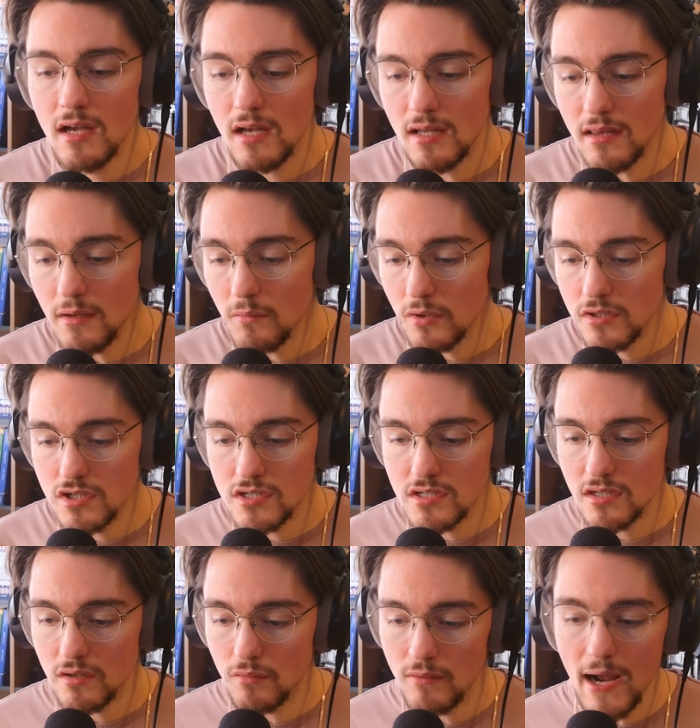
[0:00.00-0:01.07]
And then we're just
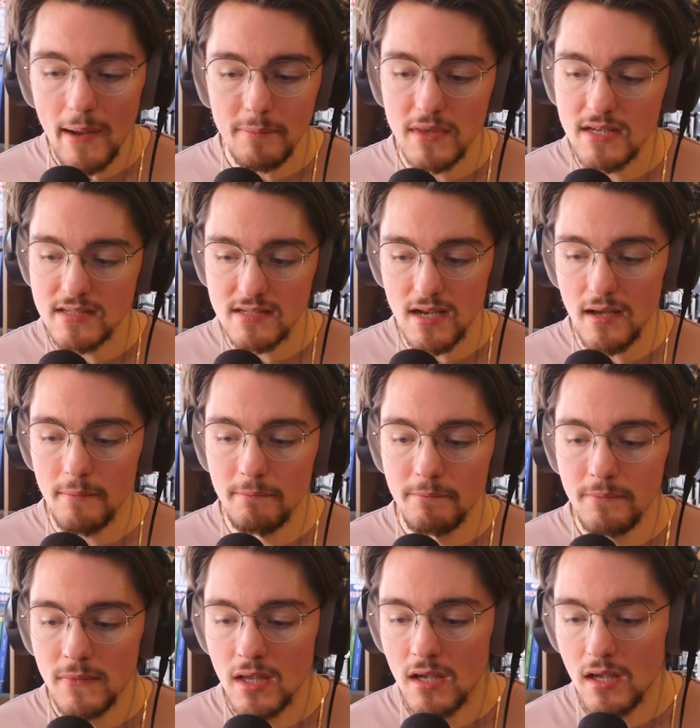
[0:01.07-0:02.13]
going to wrap this up
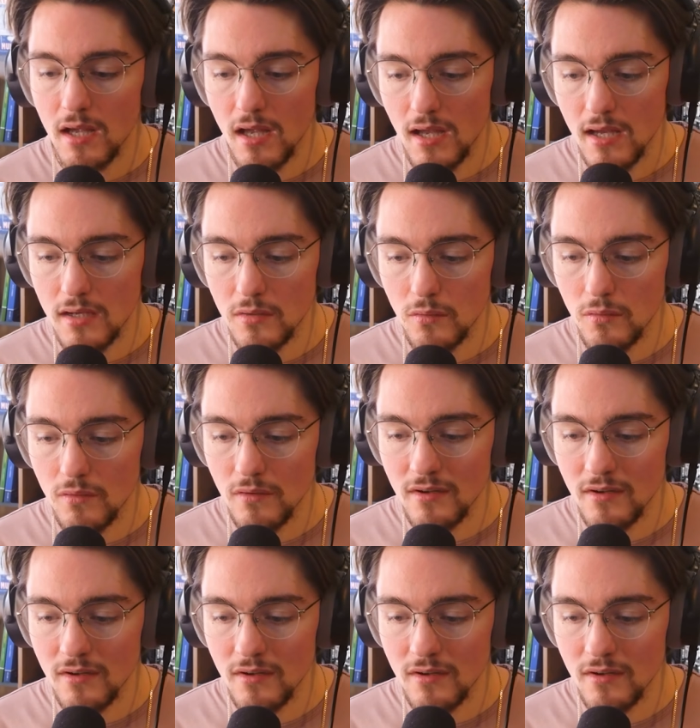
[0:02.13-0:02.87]
and